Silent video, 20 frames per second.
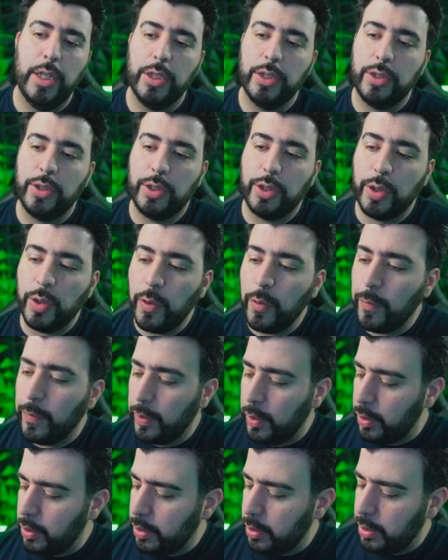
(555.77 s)
two
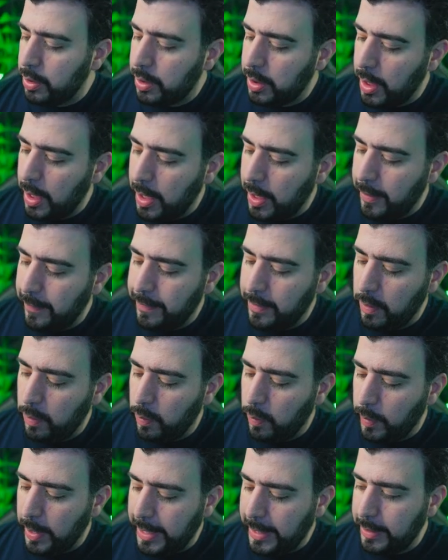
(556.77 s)
versions of the
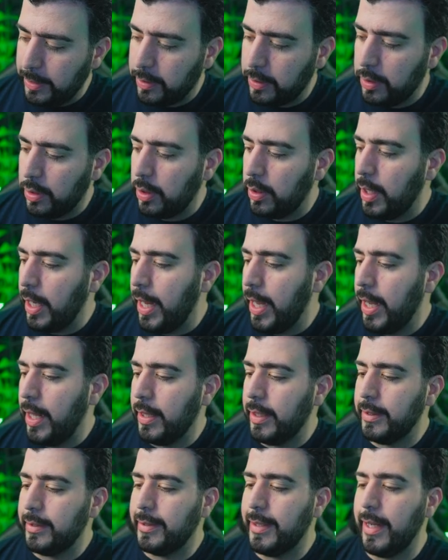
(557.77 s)
Razr,
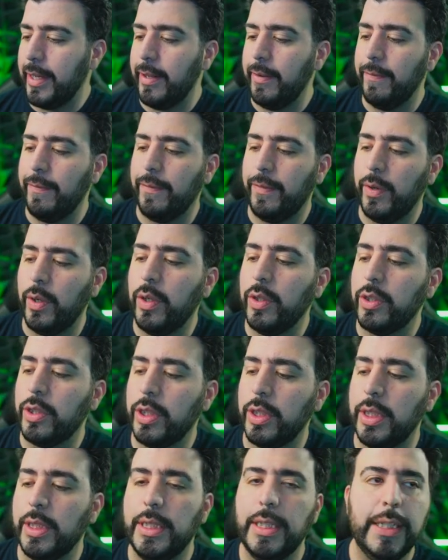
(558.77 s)
and the second
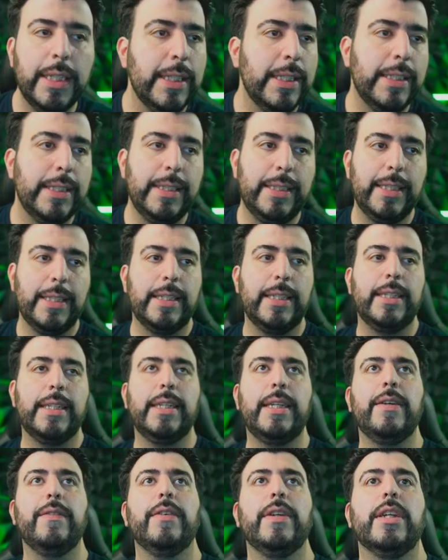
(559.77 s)
version didn't
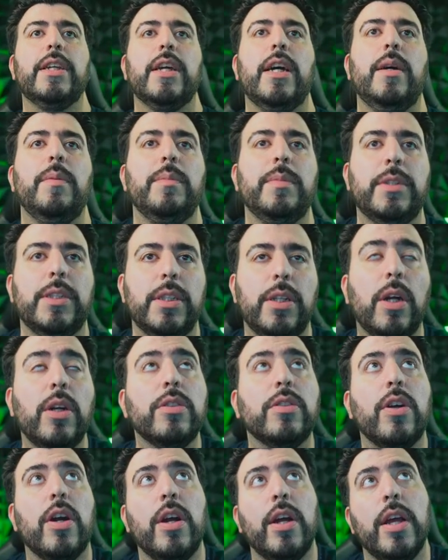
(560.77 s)
even come to, or
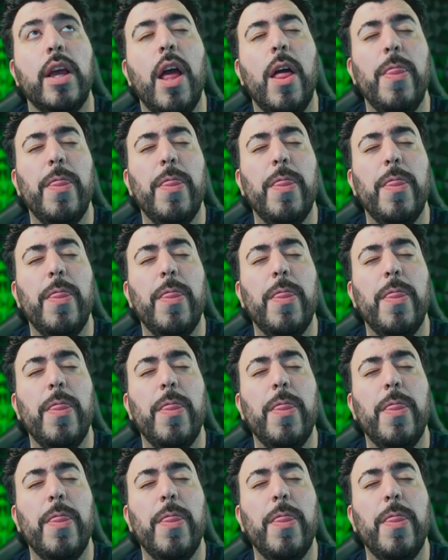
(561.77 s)
sorry,